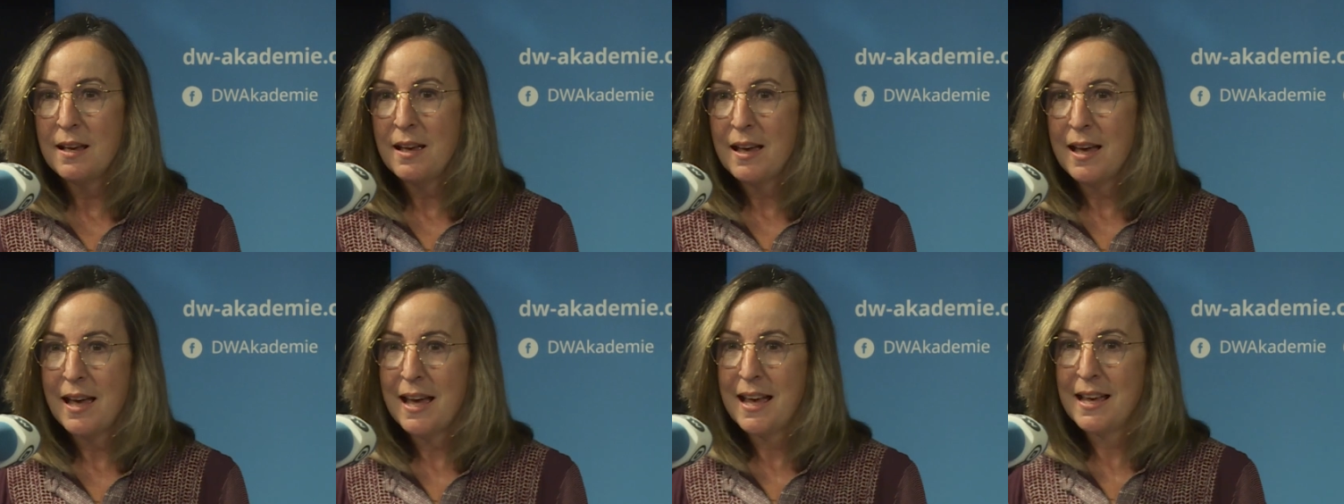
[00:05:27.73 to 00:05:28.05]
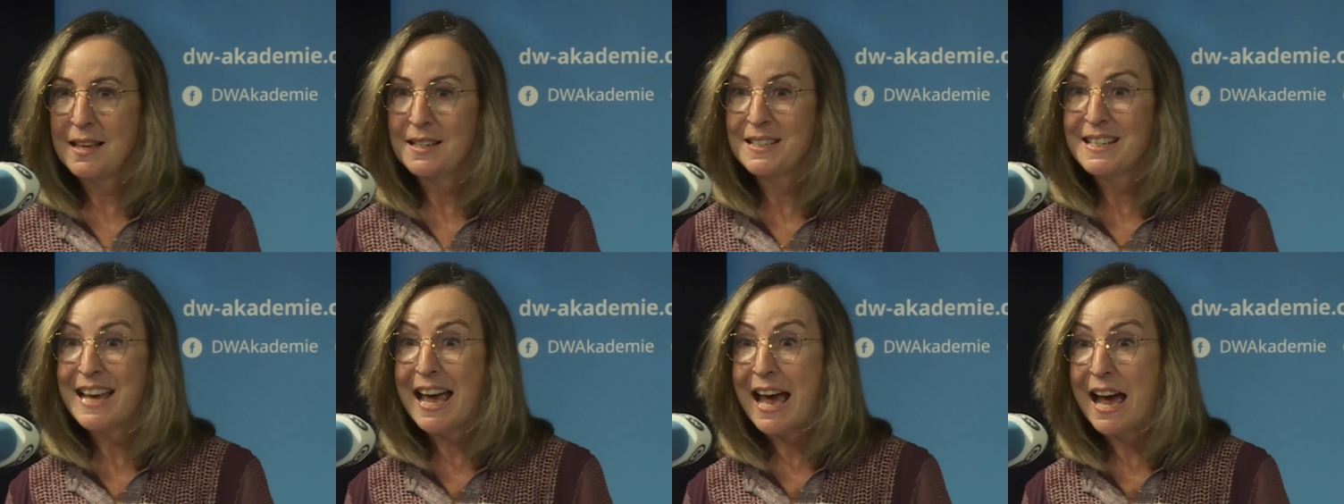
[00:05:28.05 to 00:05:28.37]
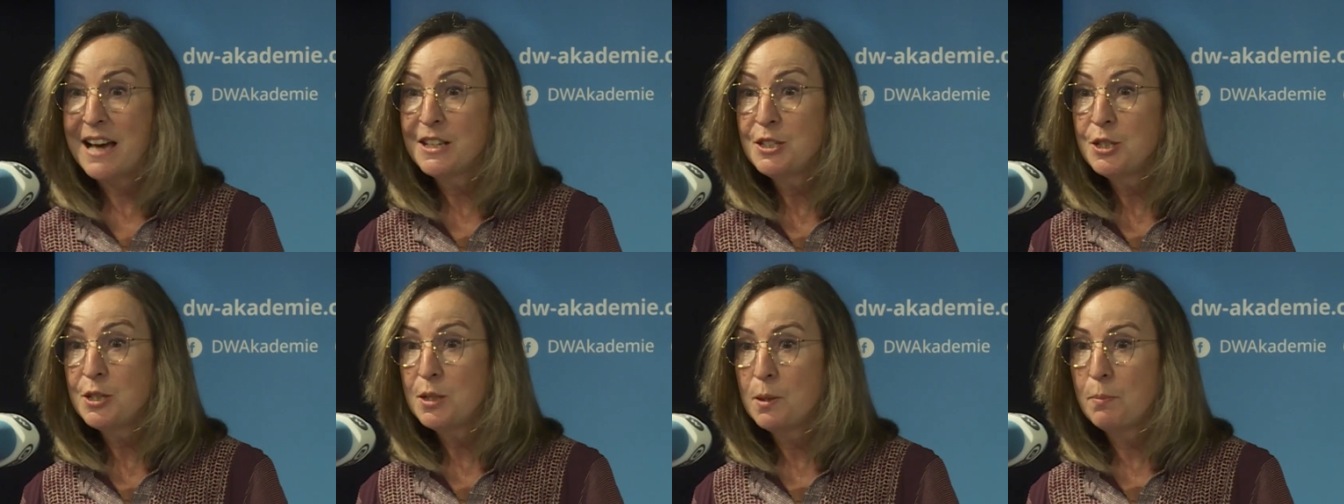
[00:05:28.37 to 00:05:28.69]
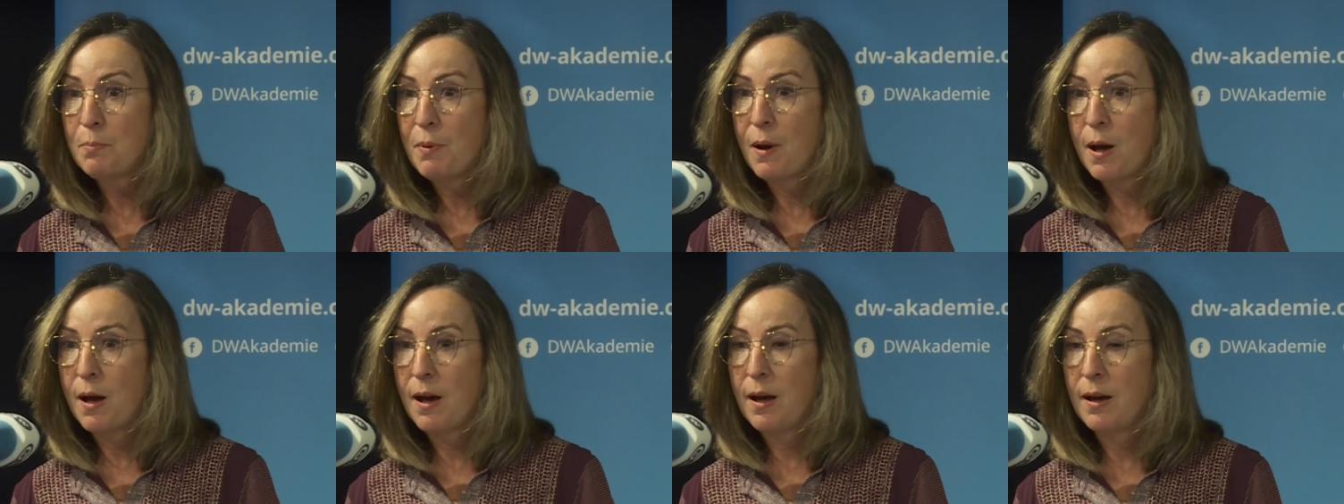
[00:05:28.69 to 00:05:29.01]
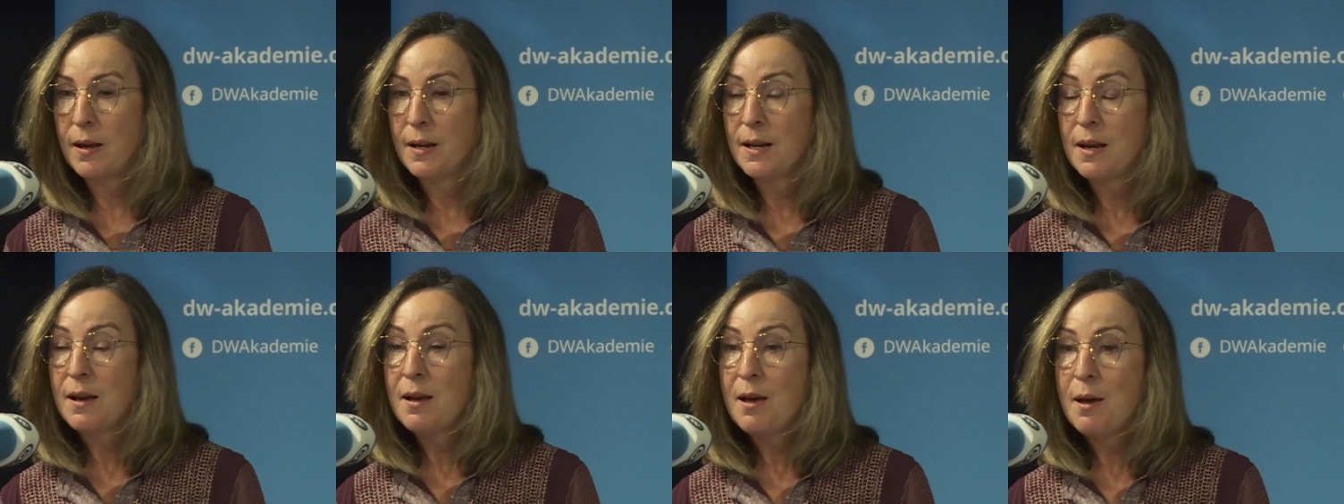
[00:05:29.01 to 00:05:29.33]
and acted
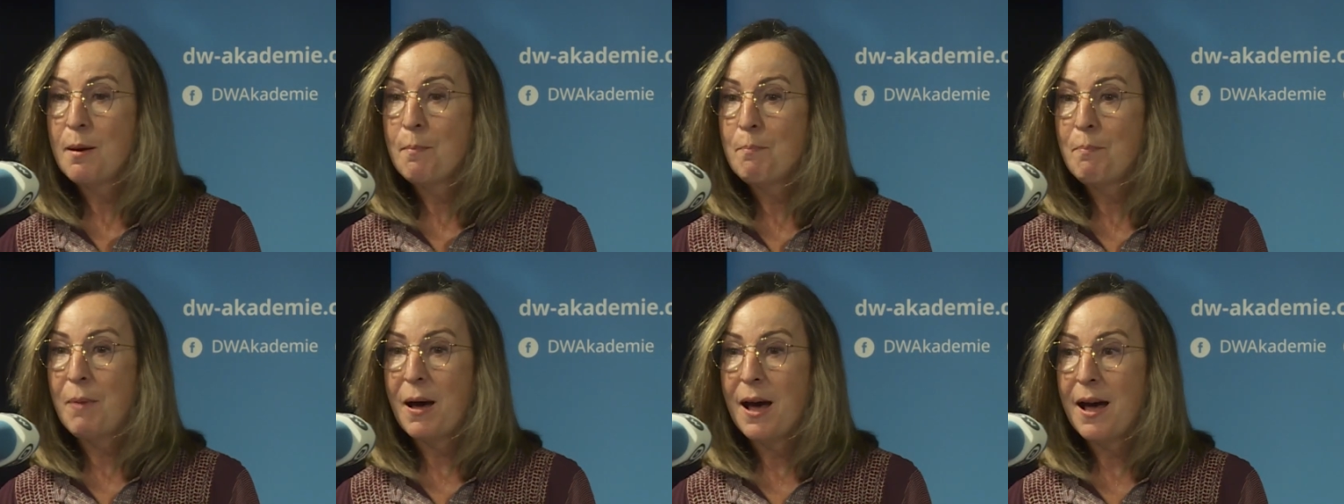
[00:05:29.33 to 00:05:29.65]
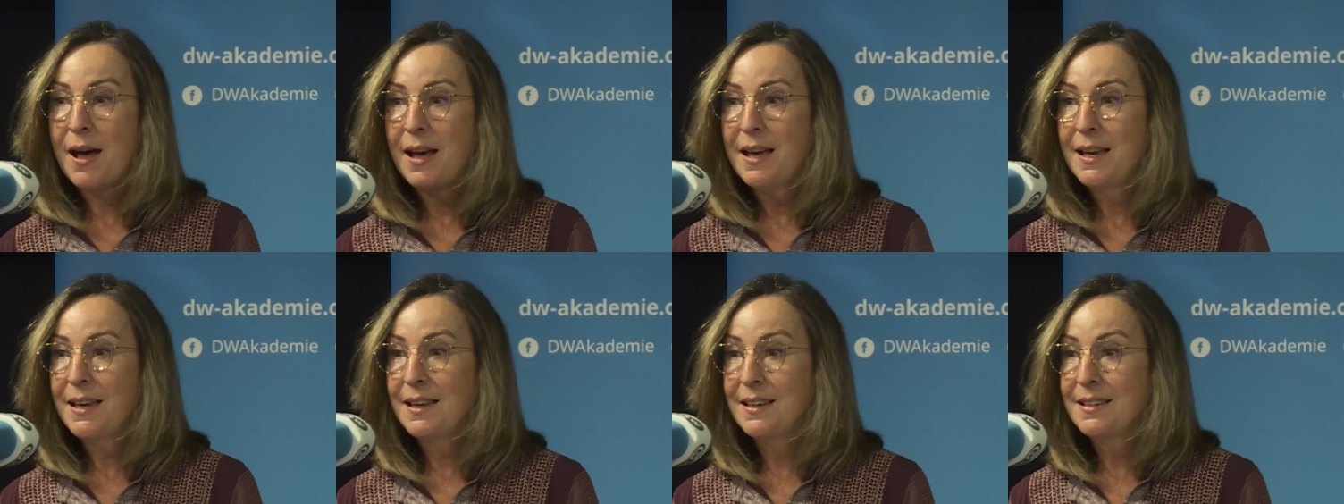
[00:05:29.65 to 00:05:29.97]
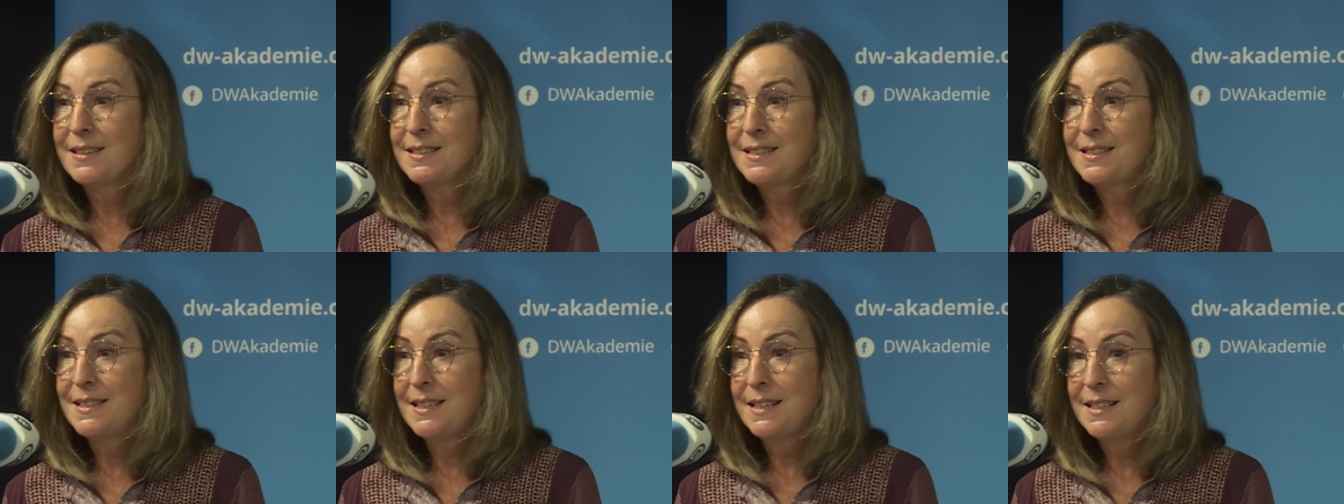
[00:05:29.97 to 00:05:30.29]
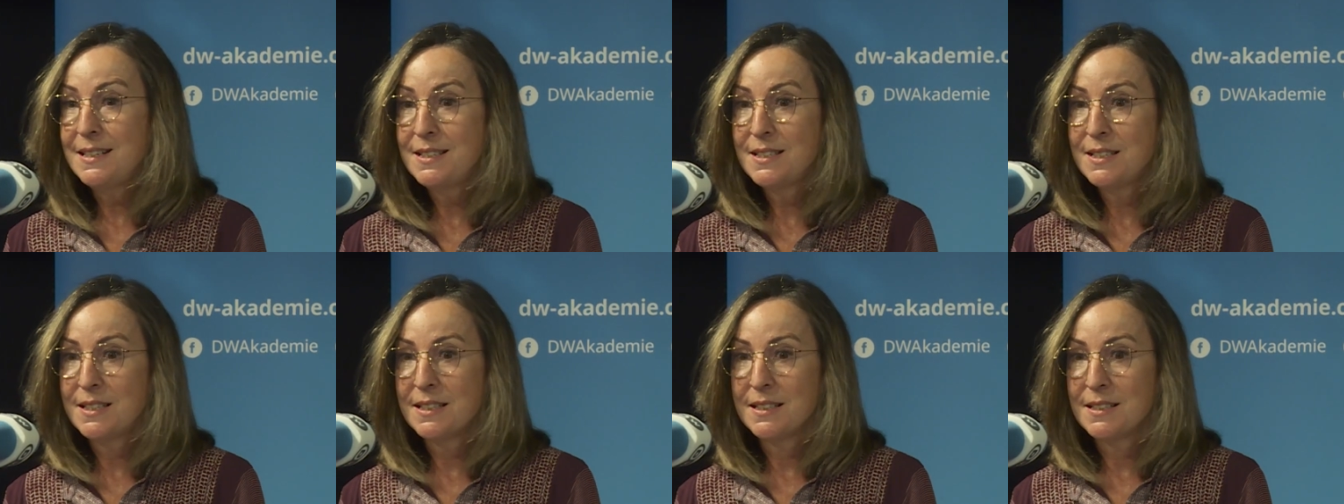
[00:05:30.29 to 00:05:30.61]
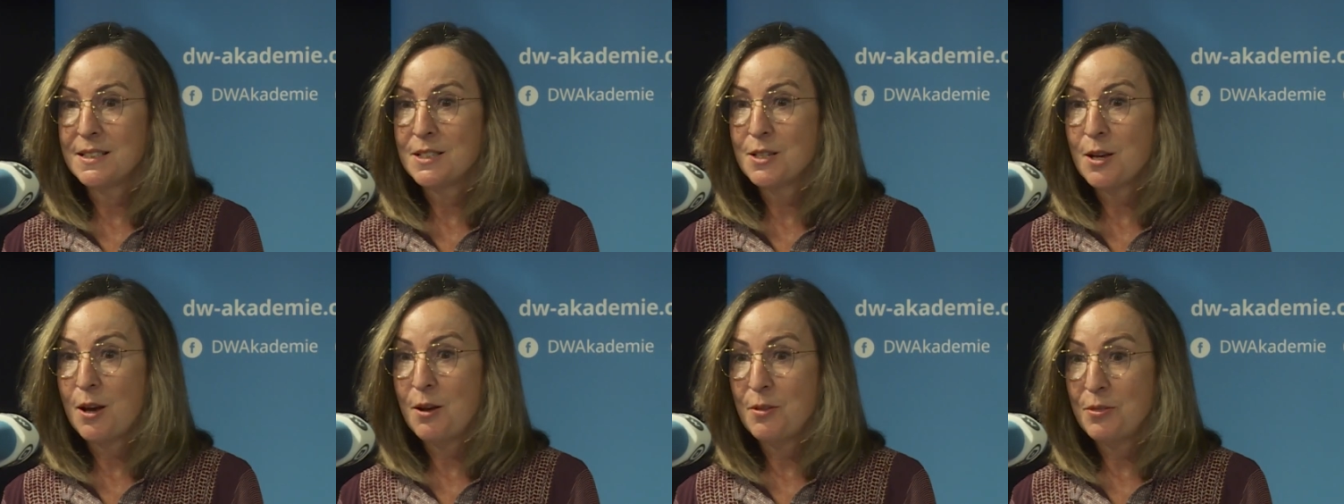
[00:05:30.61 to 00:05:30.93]
upon by
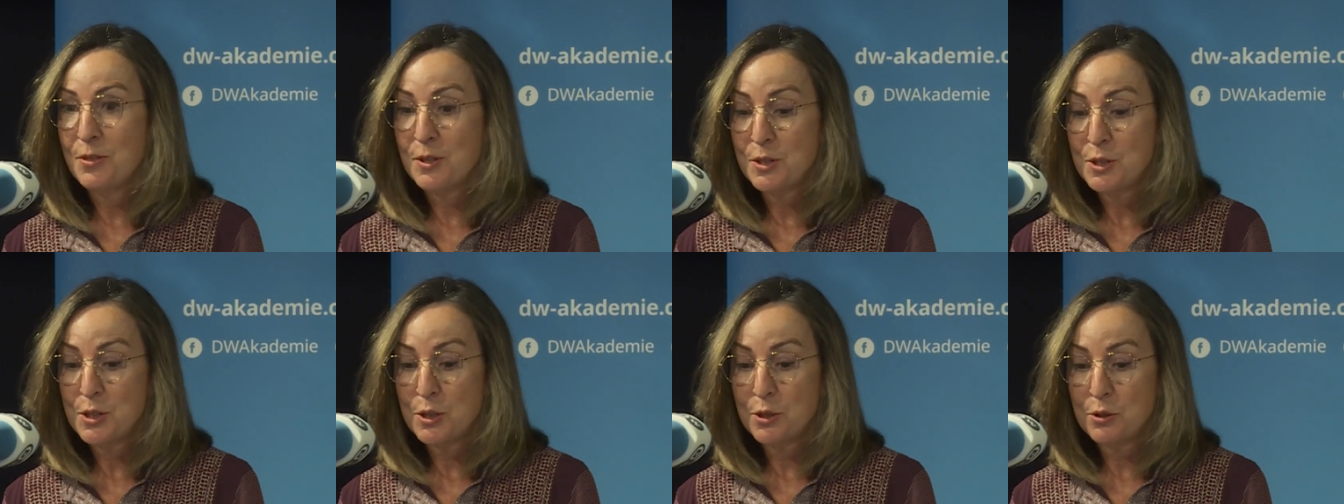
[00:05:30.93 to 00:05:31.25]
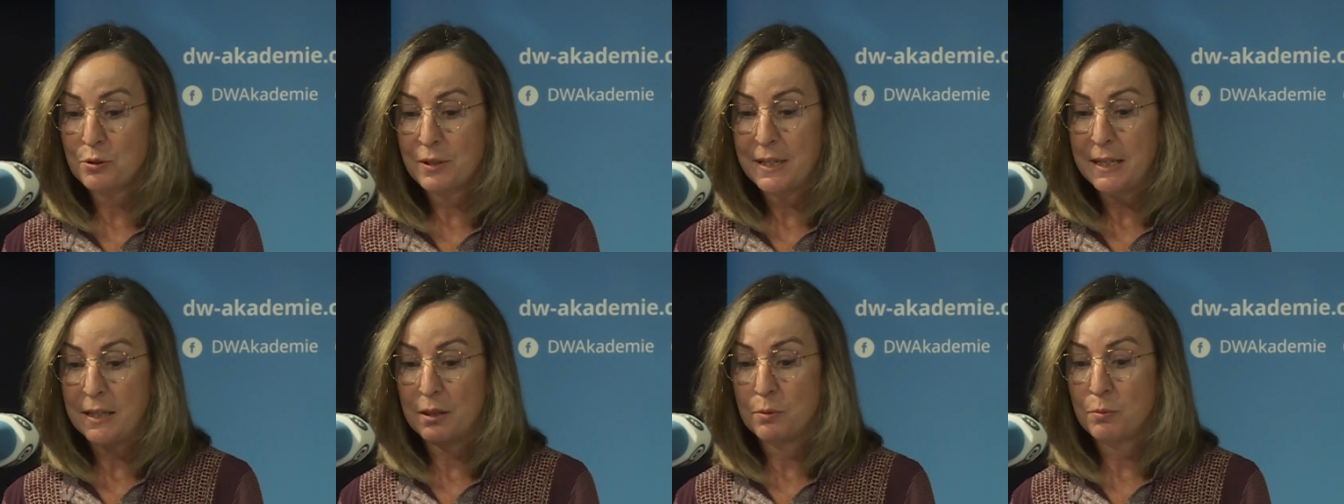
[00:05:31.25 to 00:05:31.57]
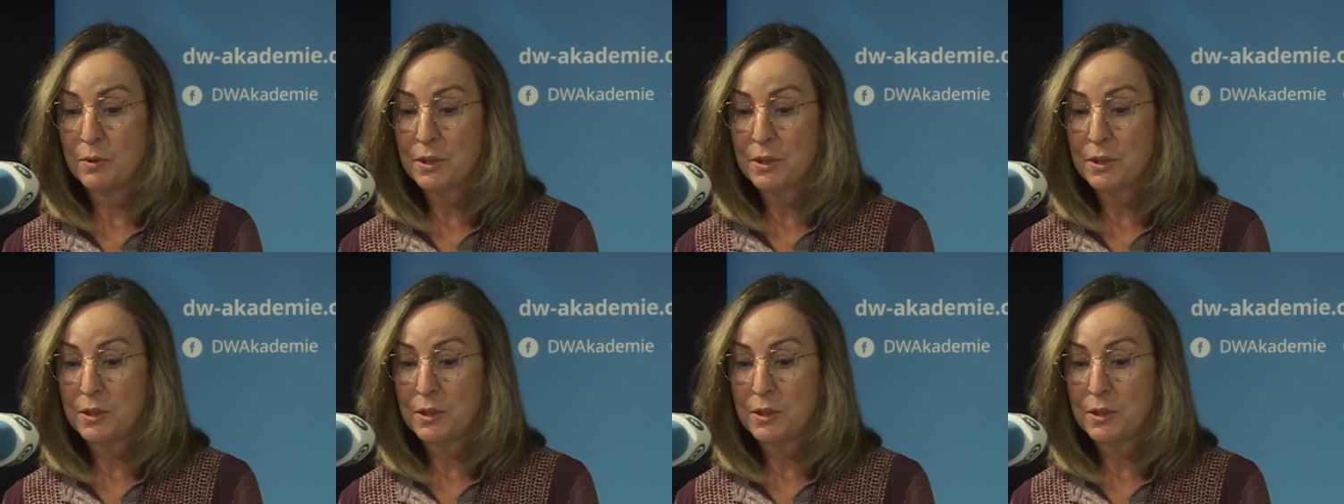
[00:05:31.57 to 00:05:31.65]
citizens on the street,